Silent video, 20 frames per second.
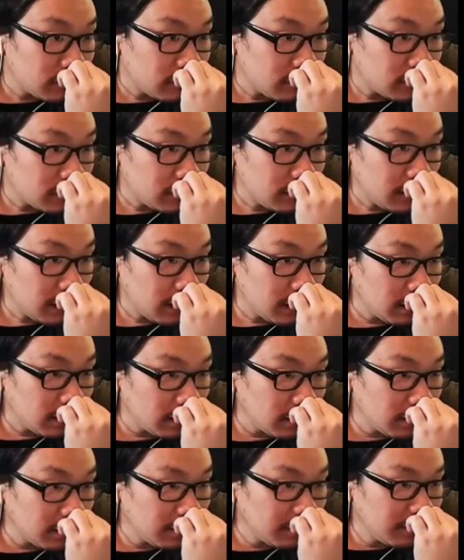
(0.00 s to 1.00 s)
is she not
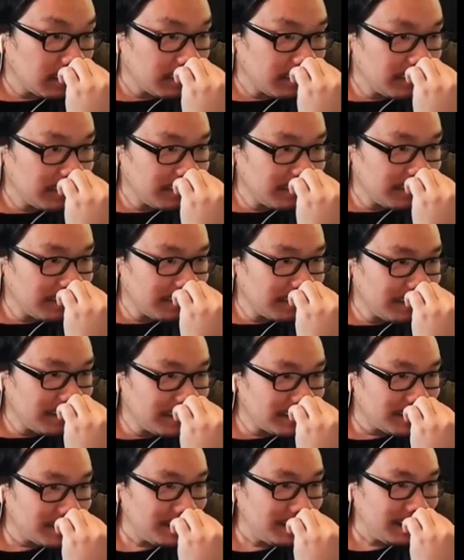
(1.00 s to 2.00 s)

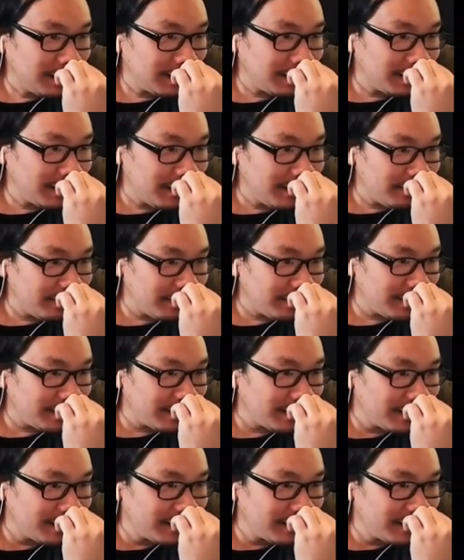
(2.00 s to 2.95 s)
she not live yet?